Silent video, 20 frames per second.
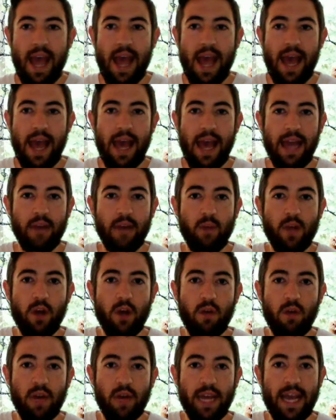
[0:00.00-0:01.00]
And we're
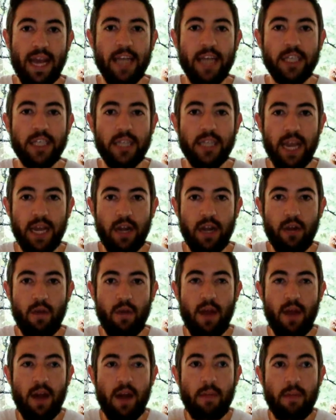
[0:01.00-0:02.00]
not really educated
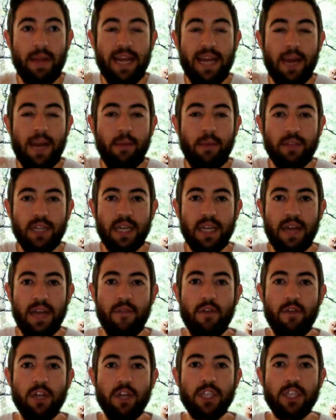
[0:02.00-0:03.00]
around being able to
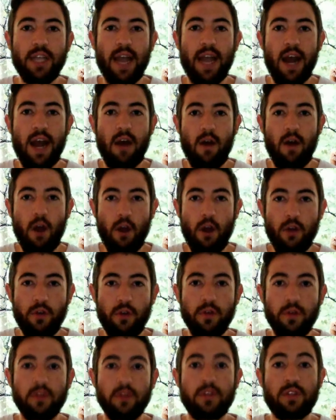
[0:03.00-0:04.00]
leverage our
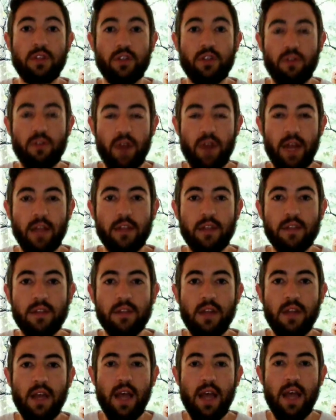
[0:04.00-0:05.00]
own
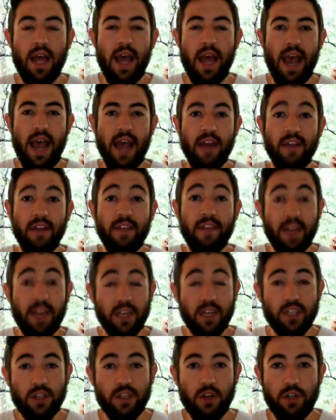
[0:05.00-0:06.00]
strengths. And I think that
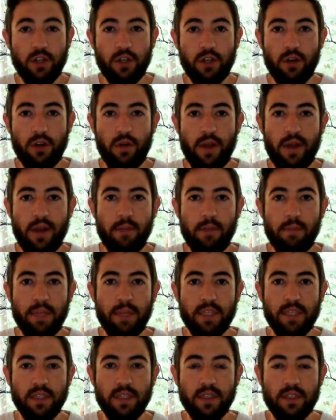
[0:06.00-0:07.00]
is so true in
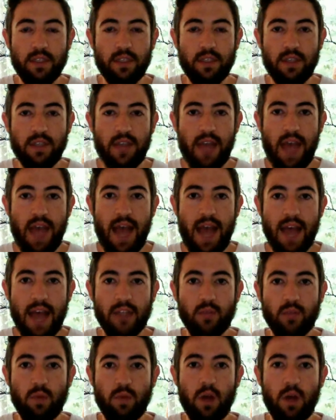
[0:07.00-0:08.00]
business
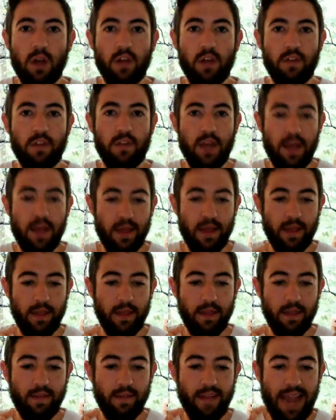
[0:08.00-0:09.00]
as well, of
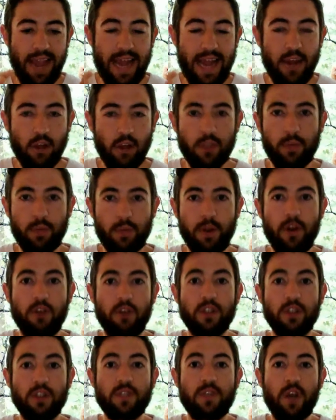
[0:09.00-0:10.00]
any entrepreneur
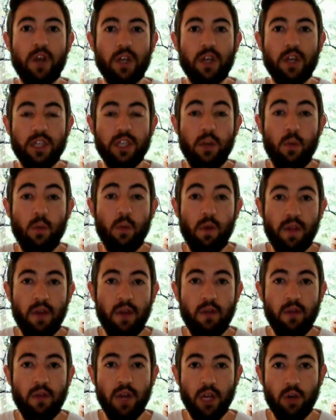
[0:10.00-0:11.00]
just focusing on what
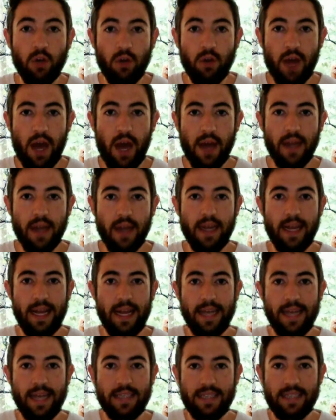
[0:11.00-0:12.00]
they're really good at
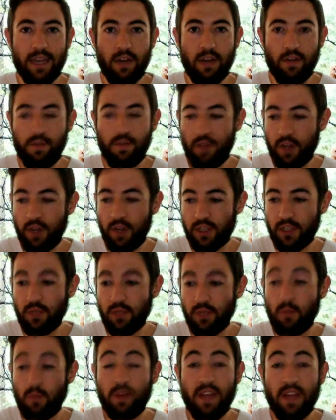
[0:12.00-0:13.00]
instead of focusing
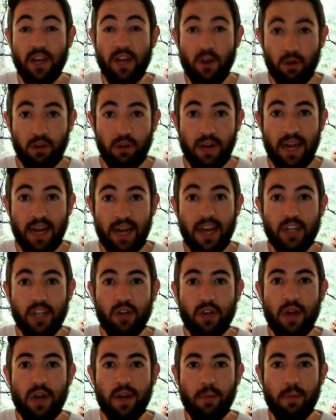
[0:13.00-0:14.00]
on what they're not good at and
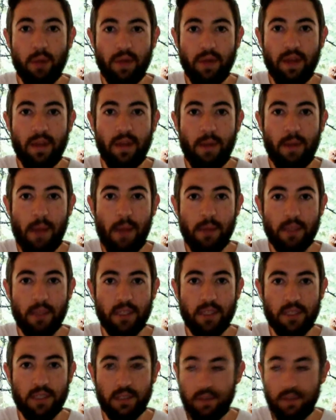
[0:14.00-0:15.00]
trying to bring them up
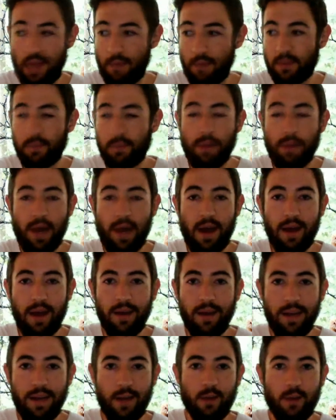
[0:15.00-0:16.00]
to par,
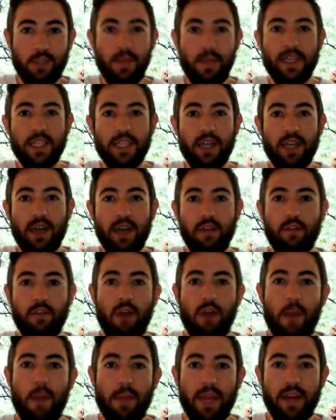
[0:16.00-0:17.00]
which means you're kind of
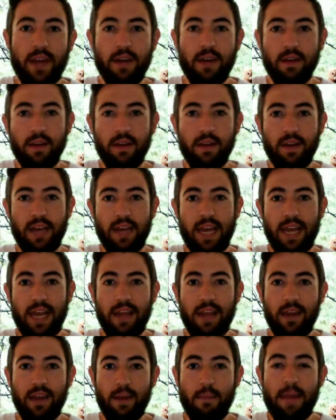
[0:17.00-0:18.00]
crappy
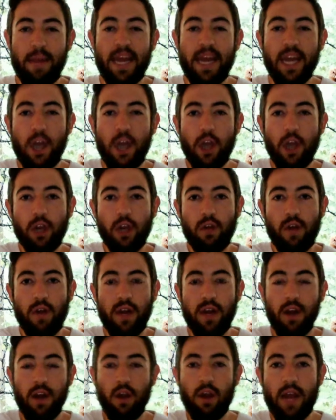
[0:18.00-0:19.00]
and mediocre
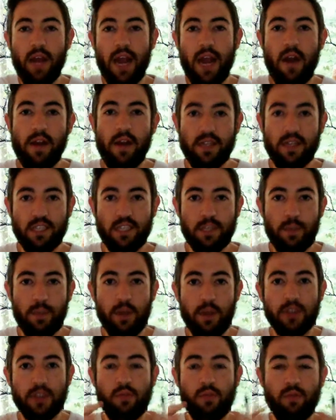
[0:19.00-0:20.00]
in a lot of areas as
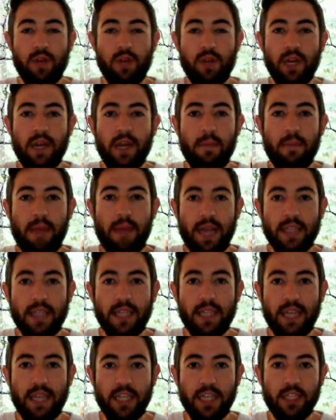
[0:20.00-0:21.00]
opposed to really
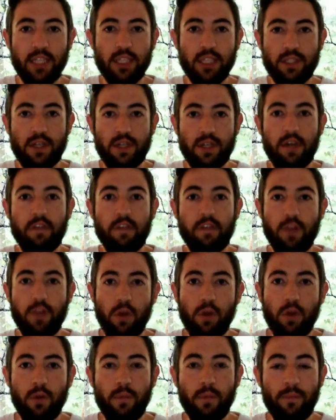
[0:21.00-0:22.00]
amazing in just a
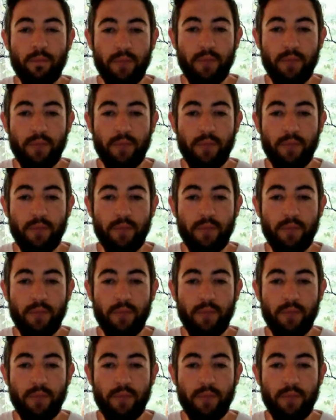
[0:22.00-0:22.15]
few.